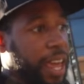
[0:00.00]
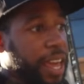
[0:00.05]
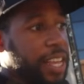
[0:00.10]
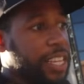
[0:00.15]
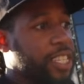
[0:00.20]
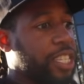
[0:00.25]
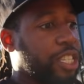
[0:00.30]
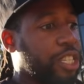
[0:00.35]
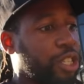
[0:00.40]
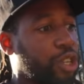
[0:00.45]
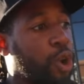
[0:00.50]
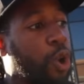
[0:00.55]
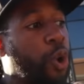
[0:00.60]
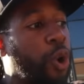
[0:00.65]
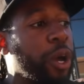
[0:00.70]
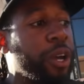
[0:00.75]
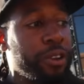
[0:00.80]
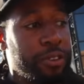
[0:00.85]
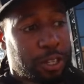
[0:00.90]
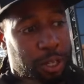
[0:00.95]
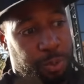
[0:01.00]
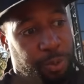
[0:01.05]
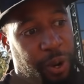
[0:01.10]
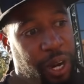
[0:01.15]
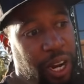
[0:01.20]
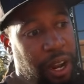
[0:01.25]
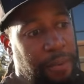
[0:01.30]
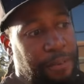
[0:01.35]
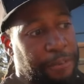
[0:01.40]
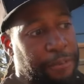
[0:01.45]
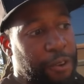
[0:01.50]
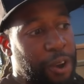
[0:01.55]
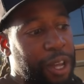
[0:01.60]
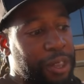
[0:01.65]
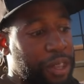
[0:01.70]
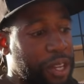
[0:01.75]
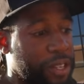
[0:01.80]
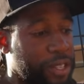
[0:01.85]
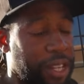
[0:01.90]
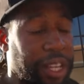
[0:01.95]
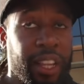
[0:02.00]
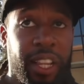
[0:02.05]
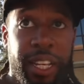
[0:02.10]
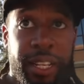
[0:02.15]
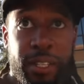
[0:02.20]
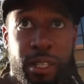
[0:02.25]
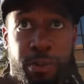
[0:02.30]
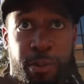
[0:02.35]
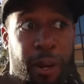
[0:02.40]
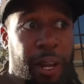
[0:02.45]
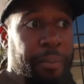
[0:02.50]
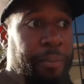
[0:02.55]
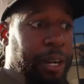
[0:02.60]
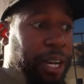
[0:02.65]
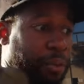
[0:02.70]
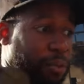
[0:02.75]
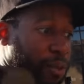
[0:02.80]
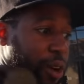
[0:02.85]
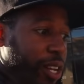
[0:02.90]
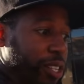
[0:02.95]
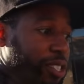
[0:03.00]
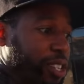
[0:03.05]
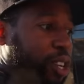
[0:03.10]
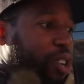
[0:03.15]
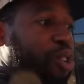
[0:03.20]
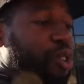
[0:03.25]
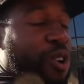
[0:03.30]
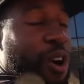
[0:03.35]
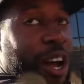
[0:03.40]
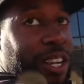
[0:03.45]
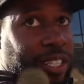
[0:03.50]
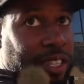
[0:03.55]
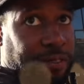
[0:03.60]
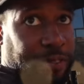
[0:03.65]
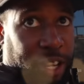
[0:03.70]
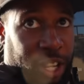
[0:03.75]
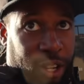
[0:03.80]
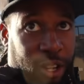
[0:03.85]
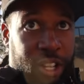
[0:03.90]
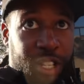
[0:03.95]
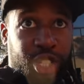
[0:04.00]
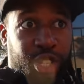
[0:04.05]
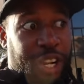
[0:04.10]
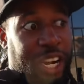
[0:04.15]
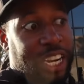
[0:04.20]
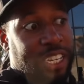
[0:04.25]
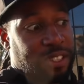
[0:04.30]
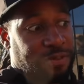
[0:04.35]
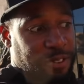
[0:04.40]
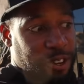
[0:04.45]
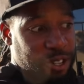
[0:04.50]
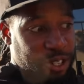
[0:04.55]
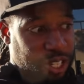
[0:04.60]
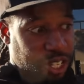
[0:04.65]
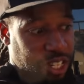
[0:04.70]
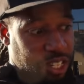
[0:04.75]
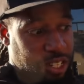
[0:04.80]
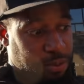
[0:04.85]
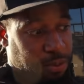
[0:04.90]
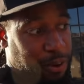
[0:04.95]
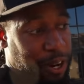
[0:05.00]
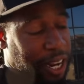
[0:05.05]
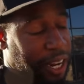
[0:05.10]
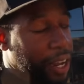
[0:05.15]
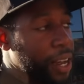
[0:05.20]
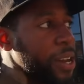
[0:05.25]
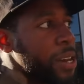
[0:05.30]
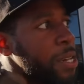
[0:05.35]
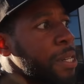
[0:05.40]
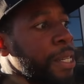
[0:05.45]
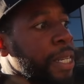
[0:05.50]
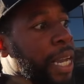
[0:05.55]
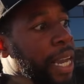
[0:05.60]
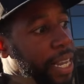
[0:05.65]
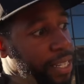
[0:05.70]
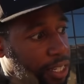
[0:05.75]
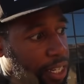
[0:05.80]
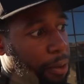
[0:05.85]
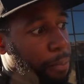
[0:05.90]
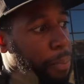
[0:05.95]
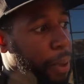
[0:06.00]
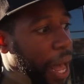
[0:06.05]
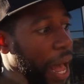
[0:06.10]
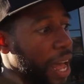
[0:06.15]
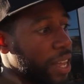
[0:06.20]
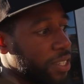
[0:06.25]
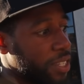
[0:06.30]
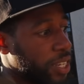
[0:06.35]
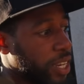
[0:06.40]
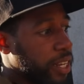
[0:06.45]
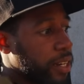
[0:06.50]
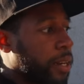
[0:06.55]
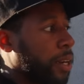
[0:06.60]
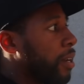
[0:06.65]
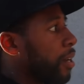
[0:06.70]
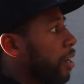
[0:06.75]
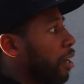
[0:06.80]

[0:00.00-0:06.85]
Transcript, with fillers: a coil spring up front, there's a leaf spring, but it runs across the vehicle, a transverse leaf spring. It's composite.